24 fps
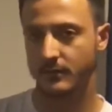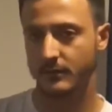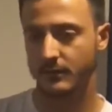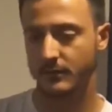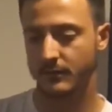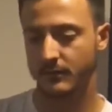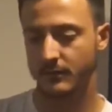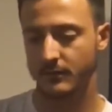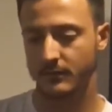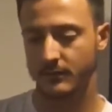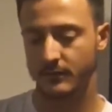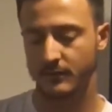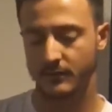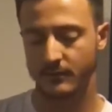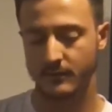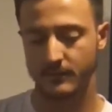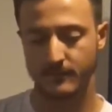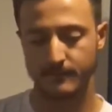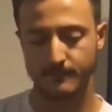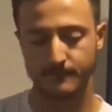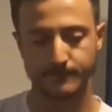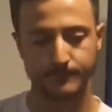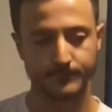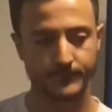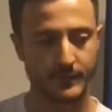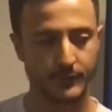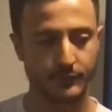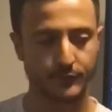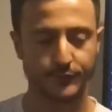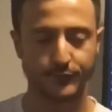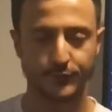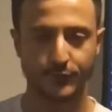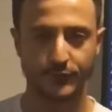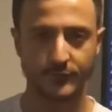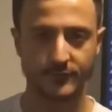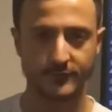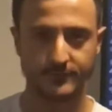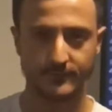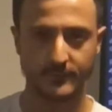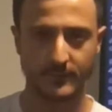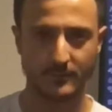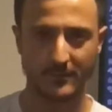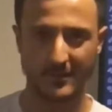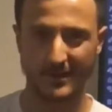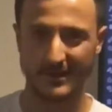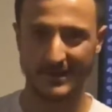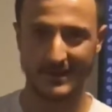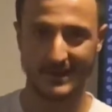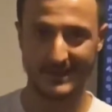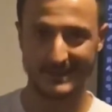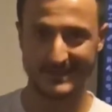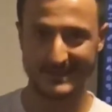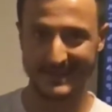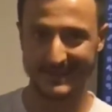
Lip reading: enforcement body like